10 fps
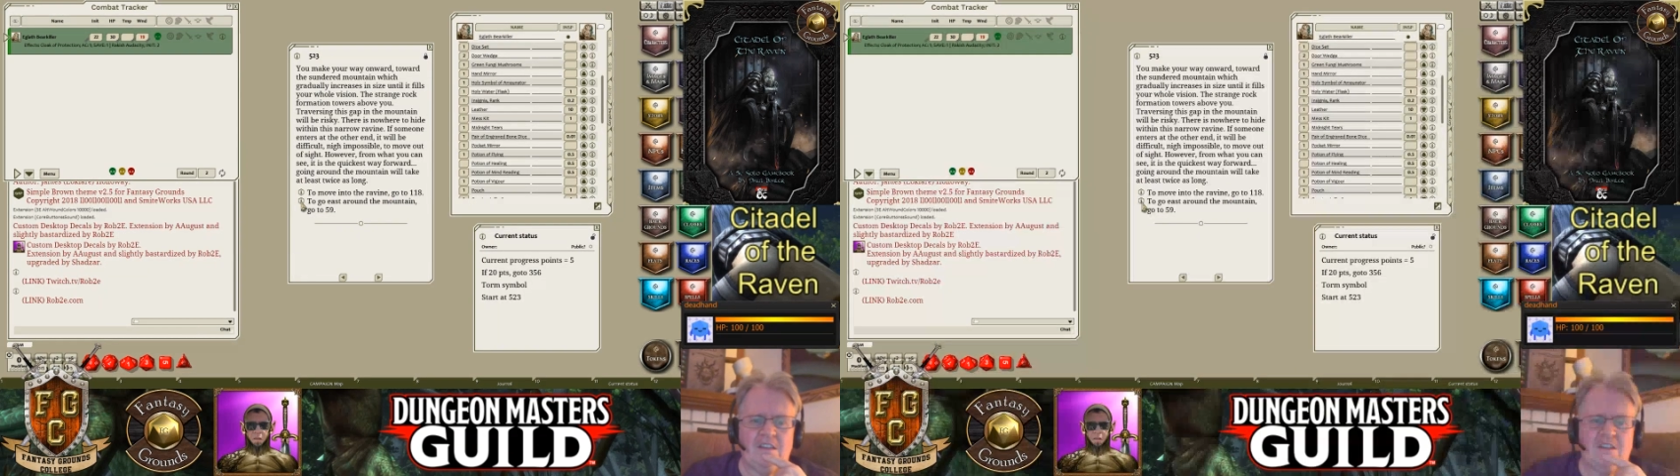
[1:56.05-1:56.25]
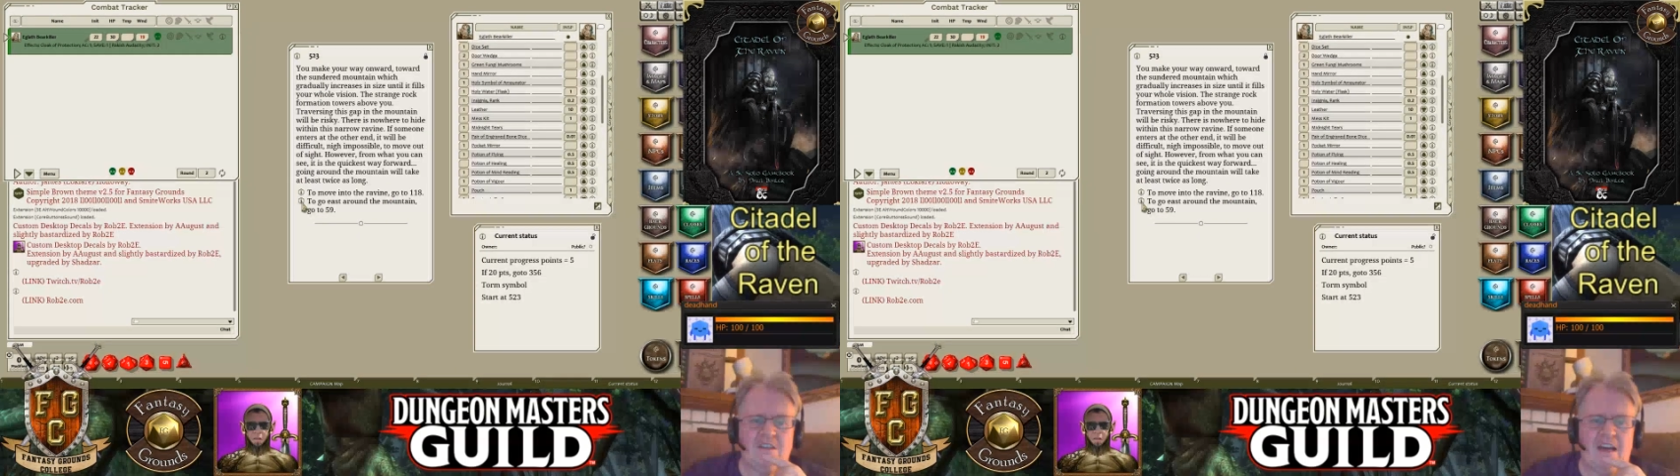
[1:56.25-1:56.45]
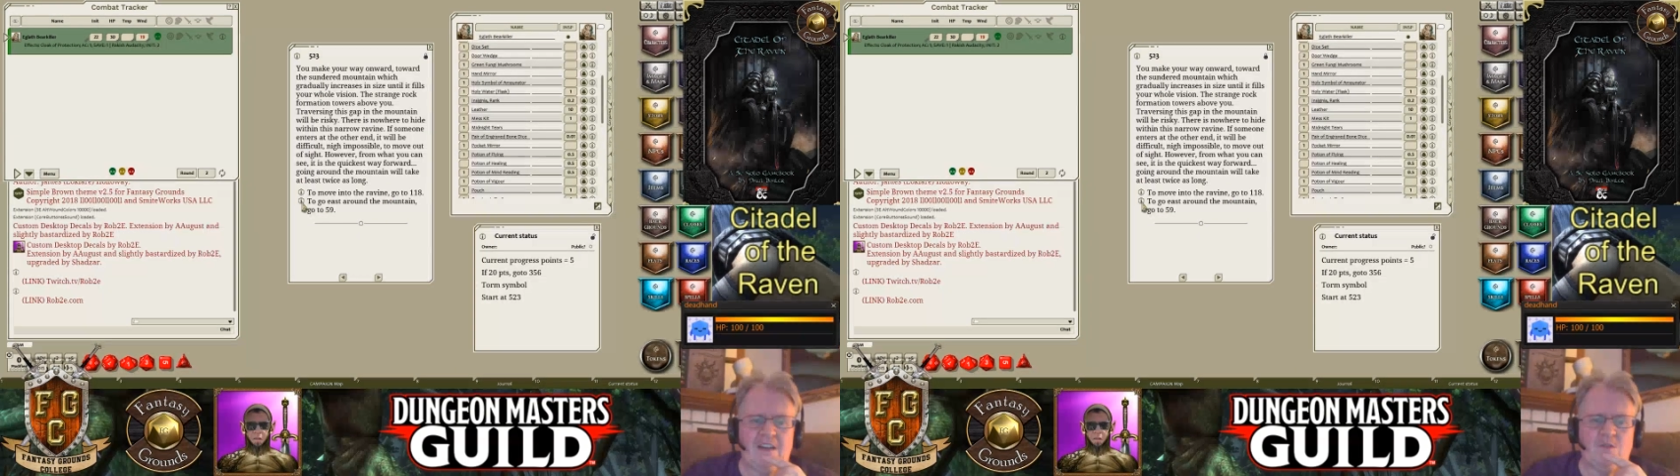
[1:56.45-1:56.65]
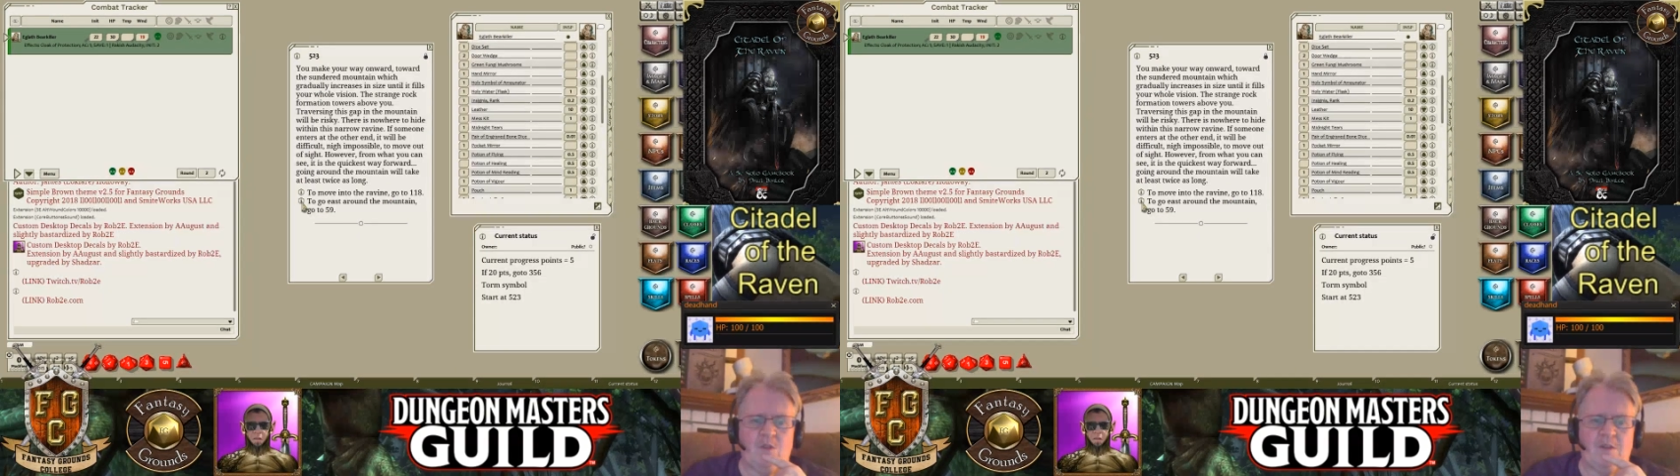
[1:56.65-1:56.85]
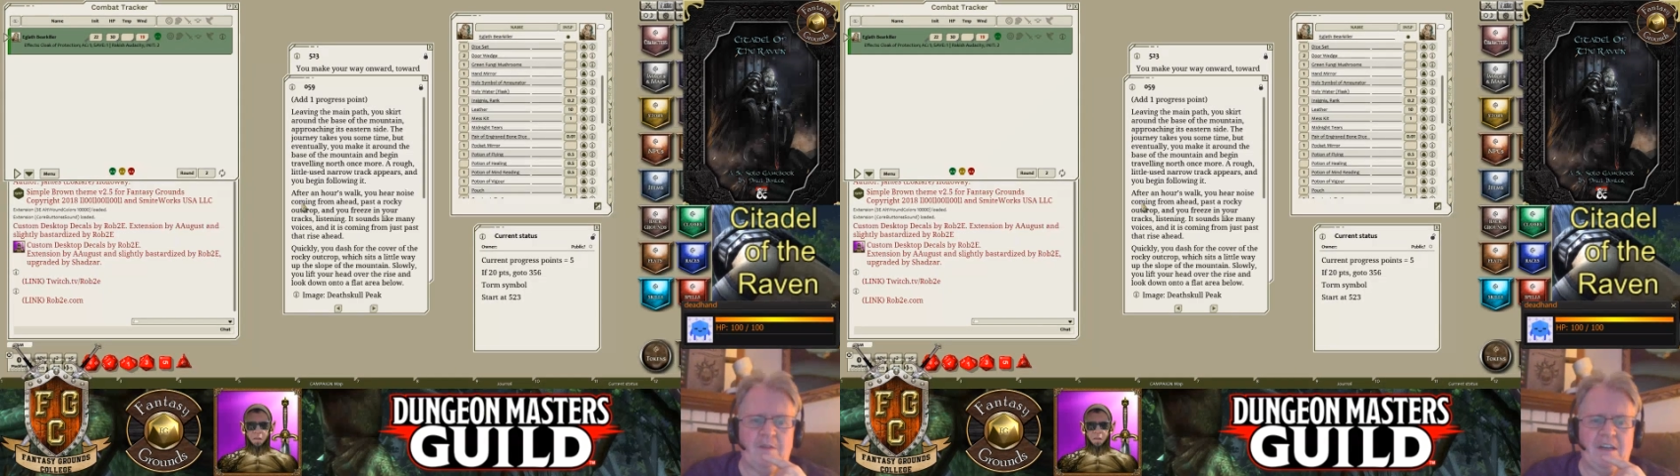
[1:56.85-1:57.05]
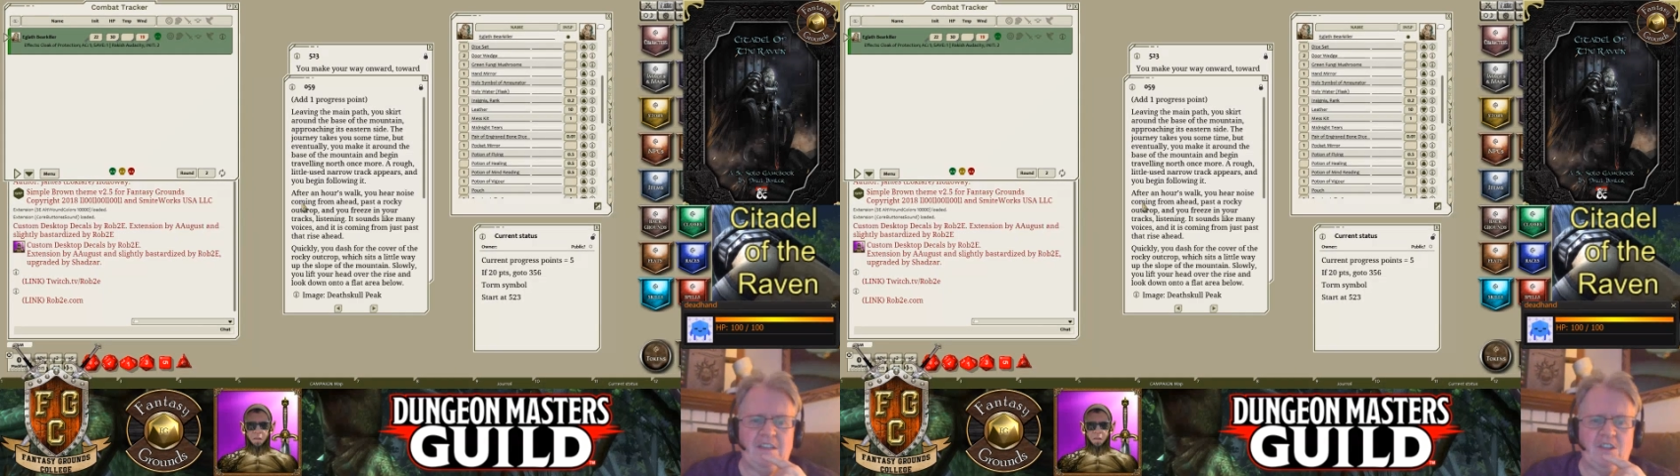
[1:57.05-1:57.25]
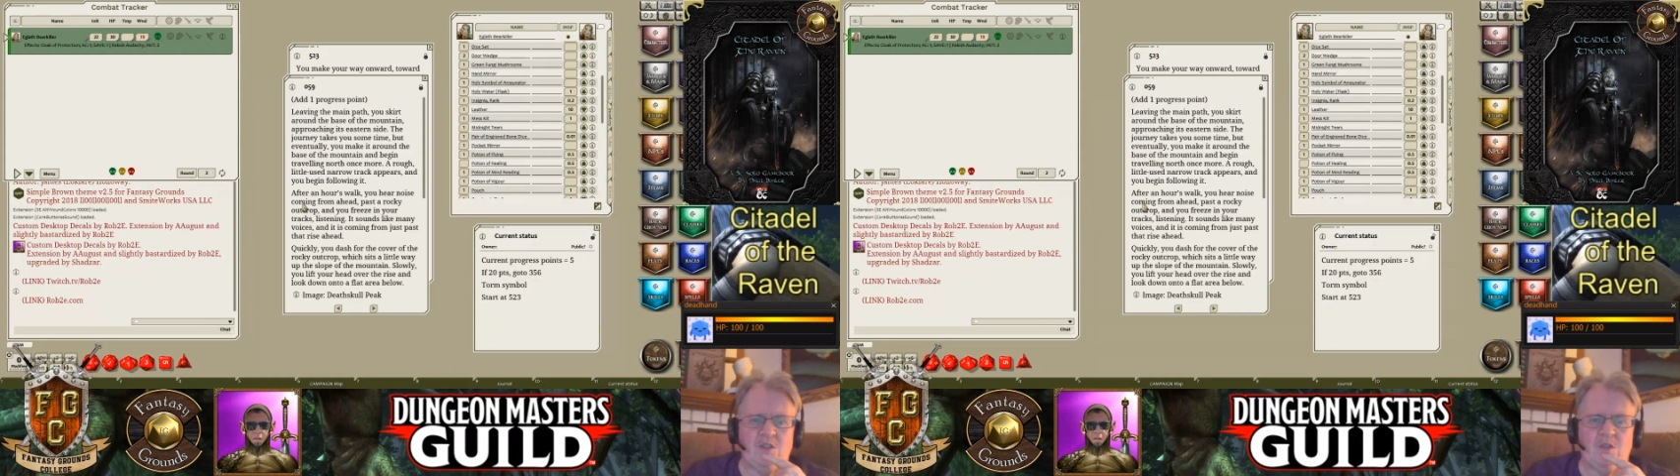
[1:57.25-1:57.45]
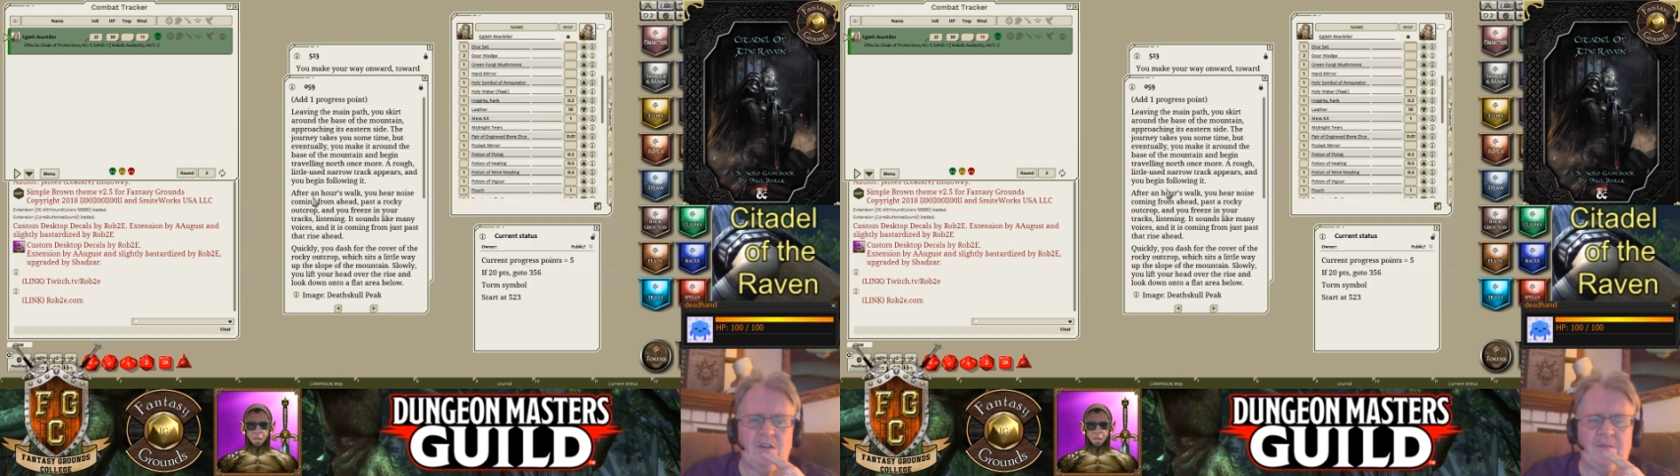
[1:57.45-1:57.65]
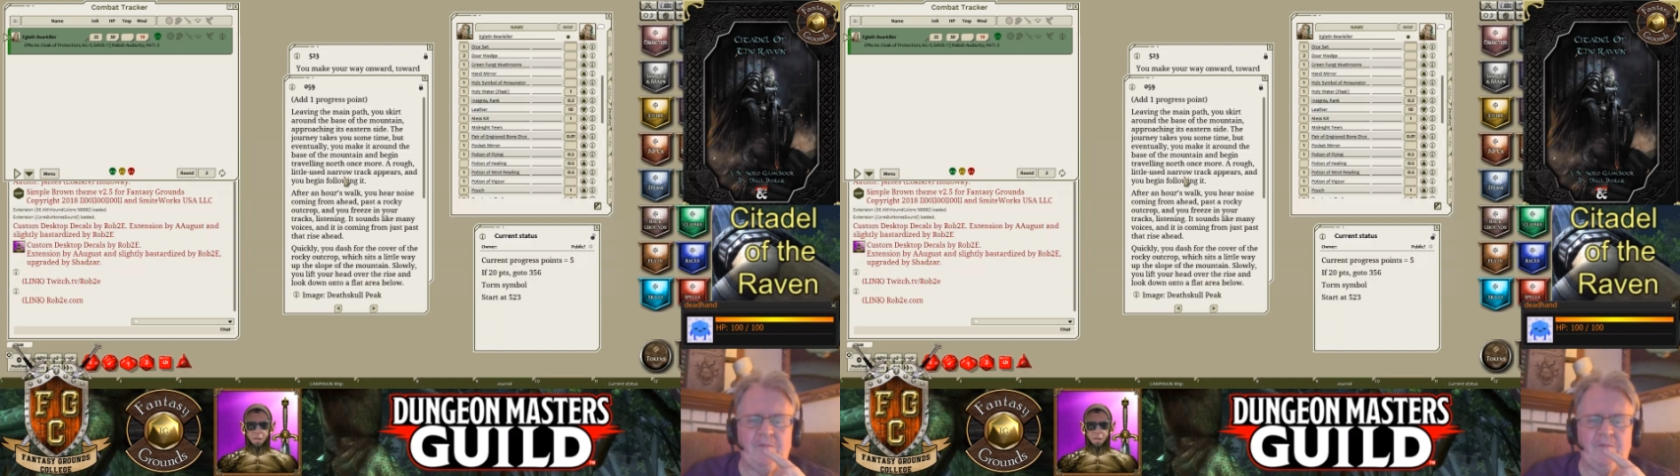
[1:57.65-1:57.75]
So that is what I'm going to do.